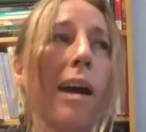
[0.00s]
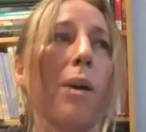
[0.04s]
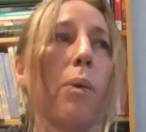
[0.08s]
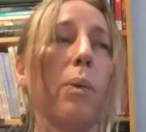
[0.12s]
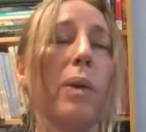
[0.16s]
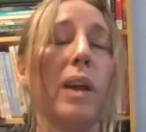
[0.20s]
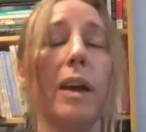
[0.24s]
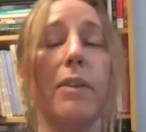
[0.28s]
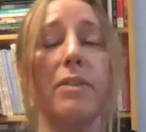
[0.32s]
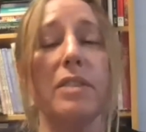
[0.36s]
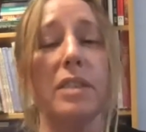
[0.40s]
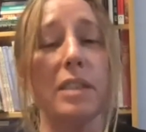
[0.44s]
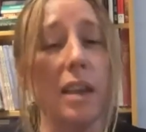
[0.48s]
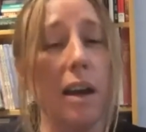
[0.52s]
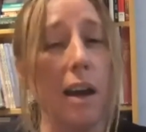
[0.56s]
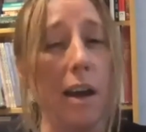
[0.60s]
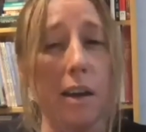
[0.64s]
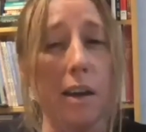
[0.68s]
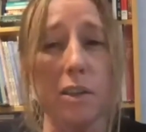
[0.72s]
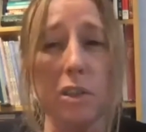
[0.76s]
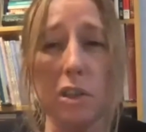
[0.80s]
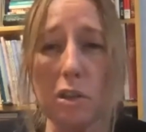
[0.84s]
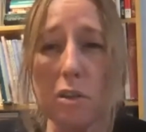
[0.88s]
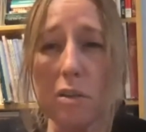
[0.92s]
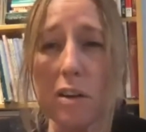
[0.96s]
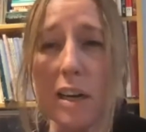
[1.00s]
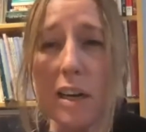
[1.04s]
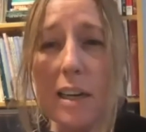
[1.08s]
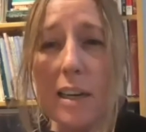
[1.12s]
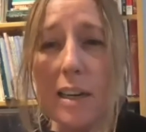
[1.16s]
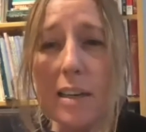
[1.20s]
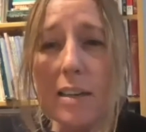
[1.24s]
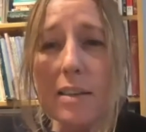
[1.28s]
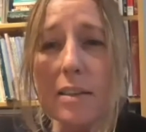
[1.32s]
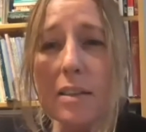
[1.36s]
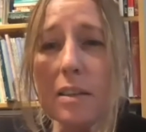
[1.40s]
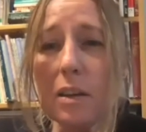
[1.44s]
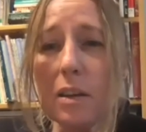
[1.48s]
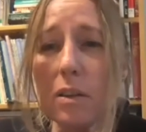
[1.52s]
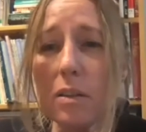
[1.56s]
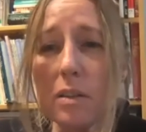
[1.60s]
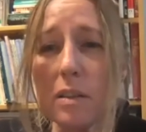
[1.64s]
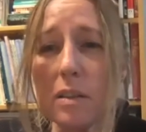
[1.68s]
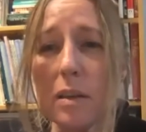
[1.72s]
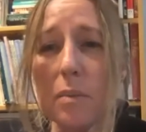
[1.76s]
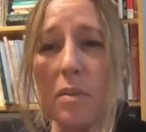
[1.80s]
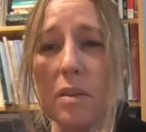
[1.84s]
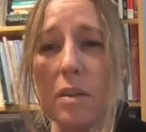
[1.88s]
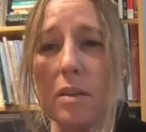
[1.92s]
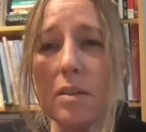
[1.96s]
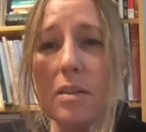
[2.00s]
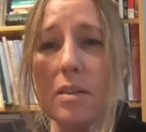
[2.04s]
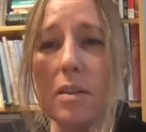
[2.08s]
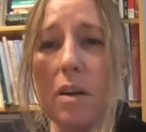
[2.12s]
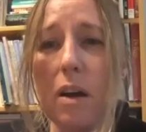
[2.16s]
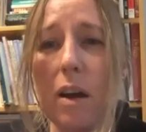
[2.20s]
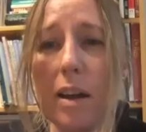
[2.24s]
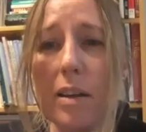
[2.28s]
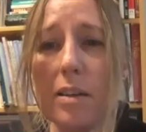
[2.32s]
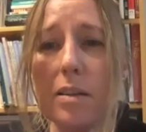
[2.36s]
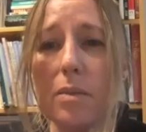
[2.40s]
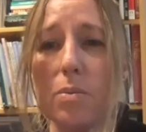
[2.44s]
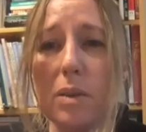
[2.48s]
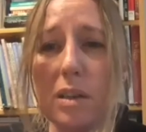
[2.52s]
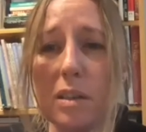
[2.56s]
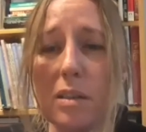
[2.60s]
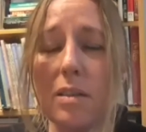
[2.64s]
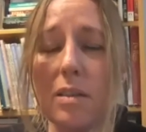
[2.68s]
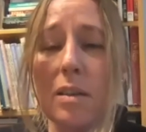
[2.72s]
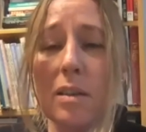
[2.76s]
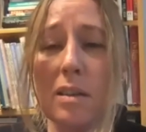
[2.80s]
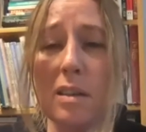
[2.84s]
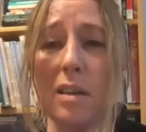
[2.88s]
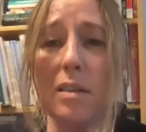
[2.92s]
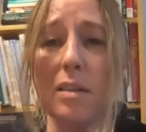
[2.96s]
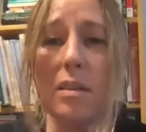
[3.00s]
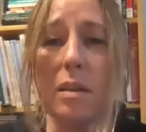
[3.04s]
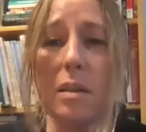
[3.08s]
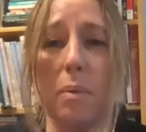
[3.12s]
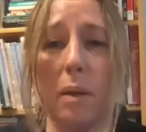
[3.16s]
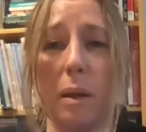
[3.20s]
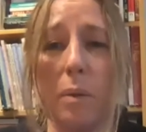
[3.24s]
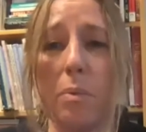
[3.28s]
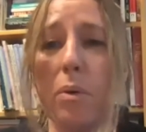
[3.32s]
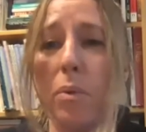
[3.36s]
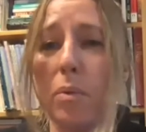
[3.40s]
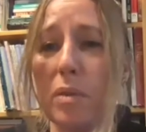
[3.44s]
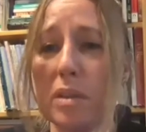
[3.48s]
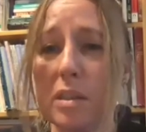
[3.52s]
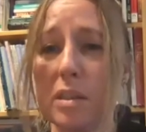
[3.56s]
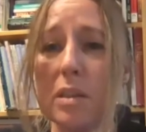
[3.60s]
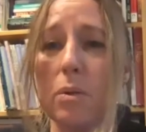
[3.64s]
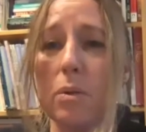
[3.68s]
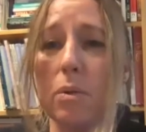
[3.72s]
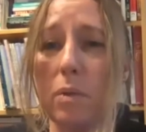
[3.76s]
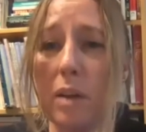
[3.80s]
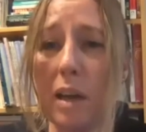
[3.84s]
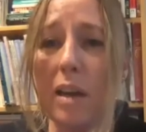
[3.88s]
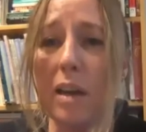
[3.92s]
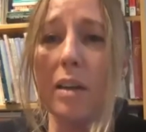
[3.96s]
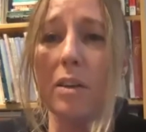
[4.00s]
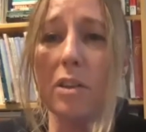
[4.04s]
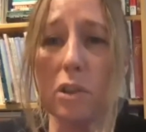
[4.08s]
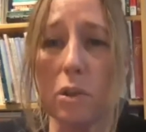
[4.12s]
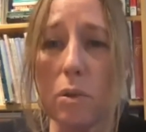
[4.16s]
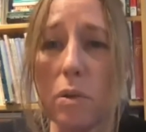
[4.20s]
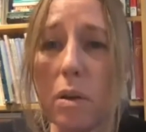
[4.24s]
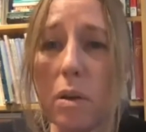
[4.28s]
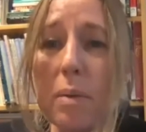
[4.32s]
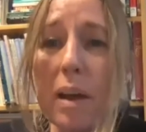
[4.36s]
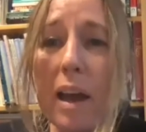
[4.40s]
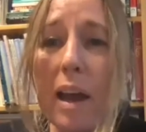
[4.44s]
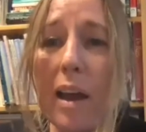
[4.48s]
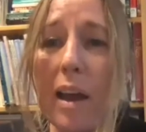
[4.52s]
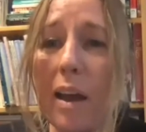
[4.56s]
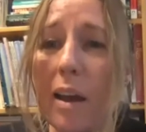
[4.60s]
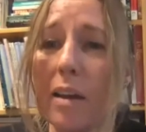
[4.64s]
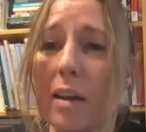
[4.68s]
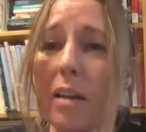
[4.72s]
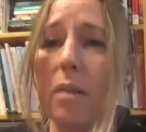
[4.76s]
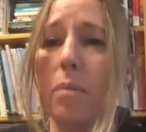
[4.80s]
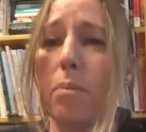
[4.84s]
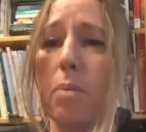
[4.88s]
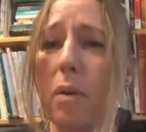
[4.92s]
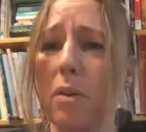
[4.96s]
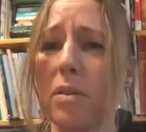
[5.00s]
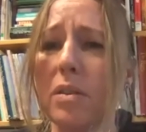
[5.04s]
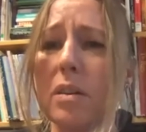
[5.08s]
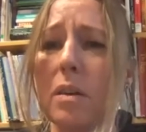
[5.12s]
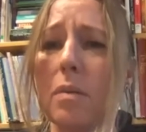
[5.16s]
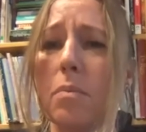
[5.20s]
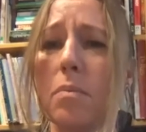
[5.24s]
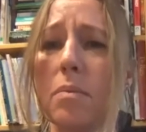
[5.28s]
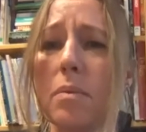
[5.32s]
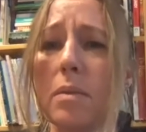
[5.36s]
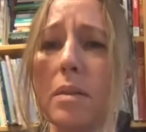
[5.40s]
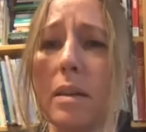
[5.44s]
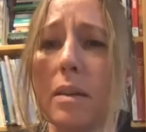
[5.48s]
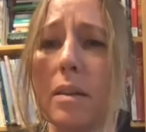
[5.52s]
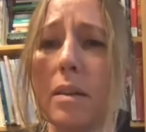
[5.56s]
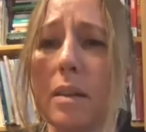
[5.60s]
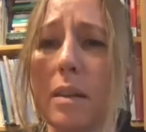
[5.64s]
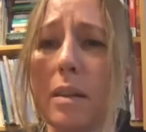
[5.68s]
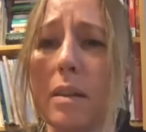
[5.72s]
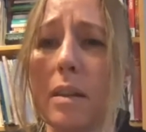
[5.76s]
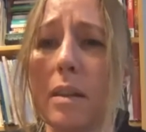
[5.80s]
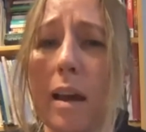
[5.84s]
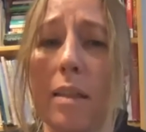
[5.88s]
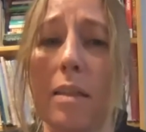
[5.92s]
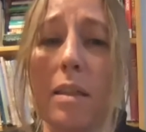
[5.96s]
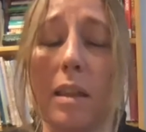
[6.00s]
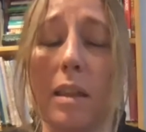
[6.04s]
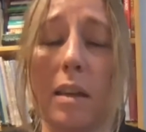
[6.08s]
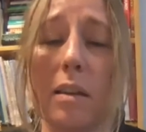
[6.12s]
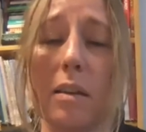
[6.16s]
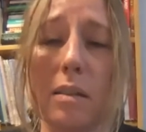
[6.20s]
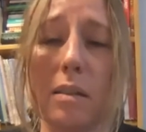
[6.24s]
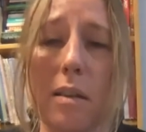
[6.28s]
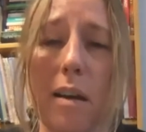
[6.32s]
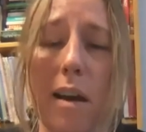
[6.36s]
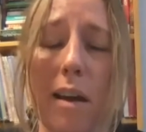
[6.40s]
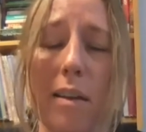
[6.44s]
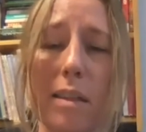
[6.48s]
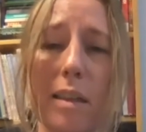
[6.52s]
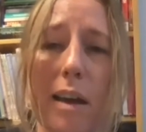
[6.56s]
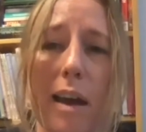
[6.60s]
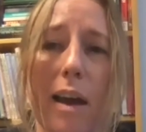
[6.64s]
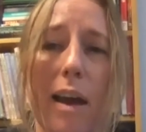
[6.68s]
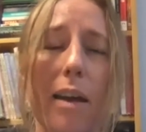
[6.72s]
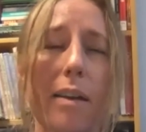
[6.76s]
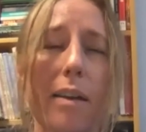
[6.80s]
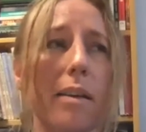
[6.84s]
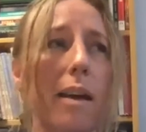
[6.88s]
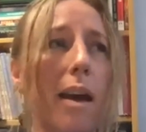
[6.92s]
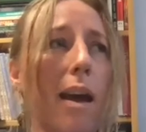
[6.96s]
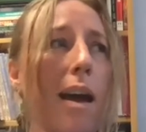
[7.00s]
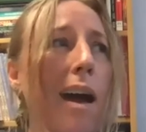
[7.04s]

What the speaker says: We have scarred trees on some of the sites, which suggests that people were still getting sugar bag and possums and things like that.